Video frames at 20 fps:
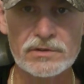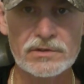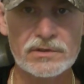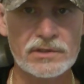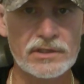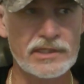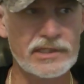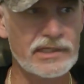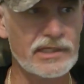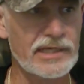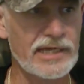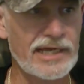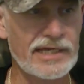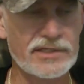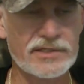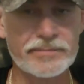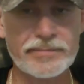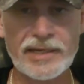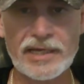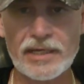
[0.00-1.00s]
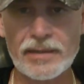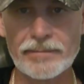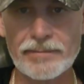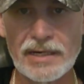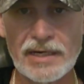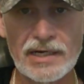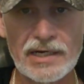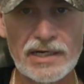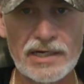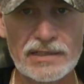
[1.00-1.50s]
and they had to pay a
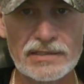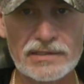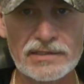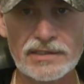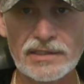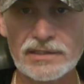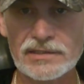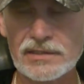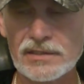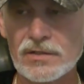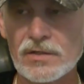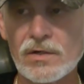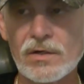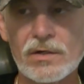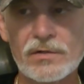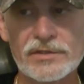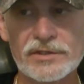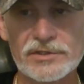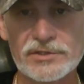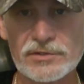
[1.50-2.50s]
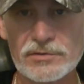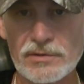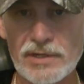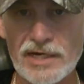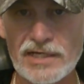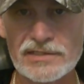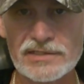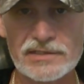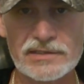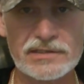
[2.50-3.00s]
bond, and they did all these
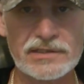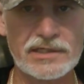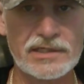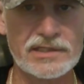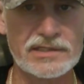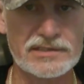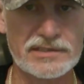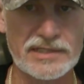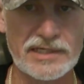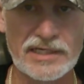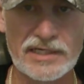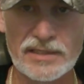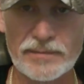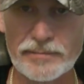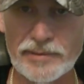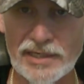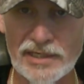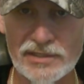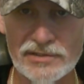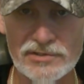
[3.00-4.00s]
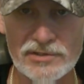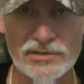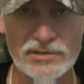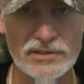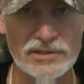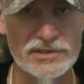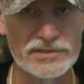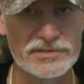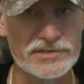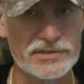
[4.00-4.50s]
crazy things and had to pay
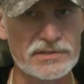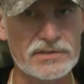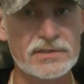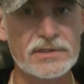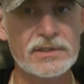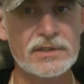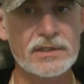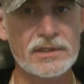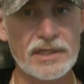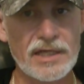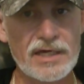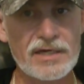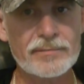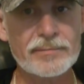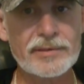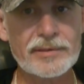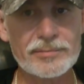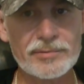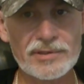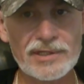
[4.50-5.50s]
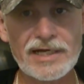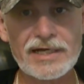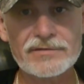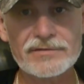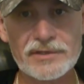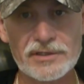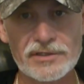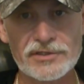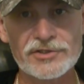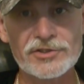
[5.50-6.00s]
attorneys. And a lot of people out
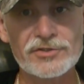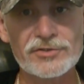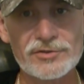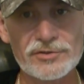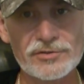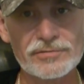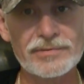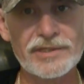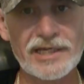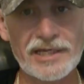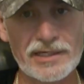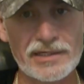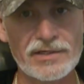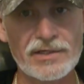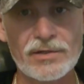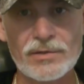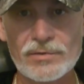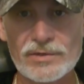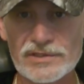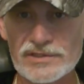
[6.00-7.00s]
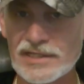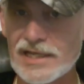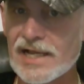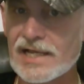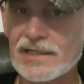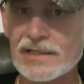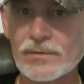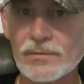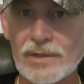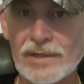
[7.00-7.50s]
there in YouTube land know
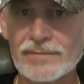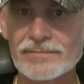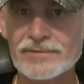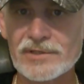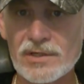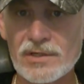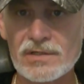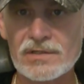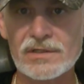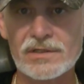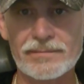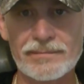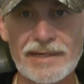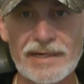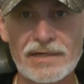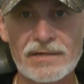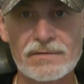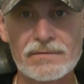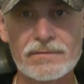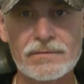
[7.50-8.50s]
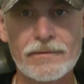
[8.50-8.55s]
exactly what I'm talking about.